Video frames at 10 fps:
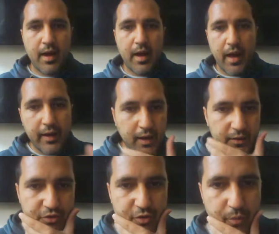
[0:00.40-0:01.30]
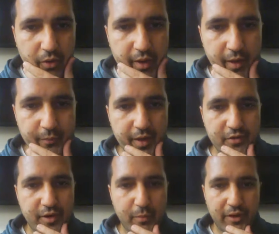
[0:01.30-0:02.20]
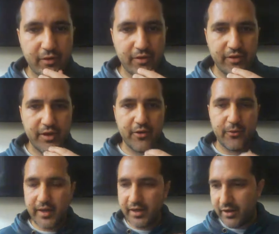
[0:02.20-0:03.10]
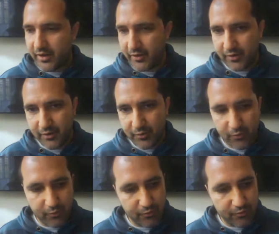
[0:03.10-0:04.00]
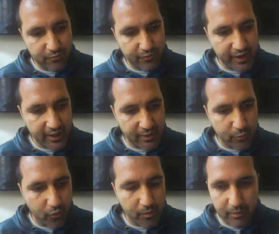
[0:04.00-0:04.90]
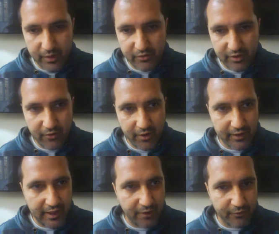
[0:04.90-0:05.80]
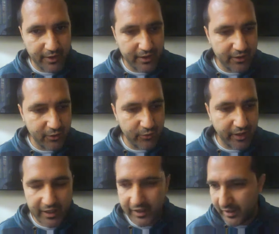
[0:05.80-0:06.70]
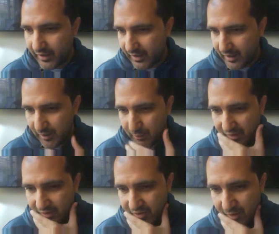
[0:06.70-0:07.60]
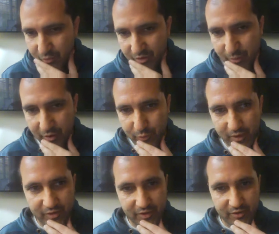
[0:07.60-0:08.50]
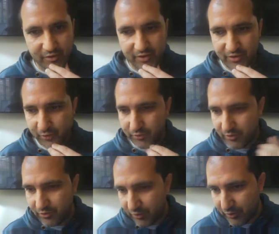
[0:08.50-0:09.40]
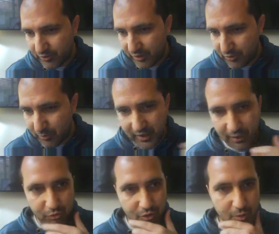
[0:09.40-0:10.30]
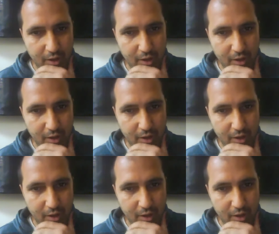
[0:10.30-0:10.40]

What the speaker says: Hey guys, it's your boy M.K.S here, back in another video in a fairly warm but rather cloudy UK. Apparently the temperature is about 26 degrees Celsius, so it says on my laptop.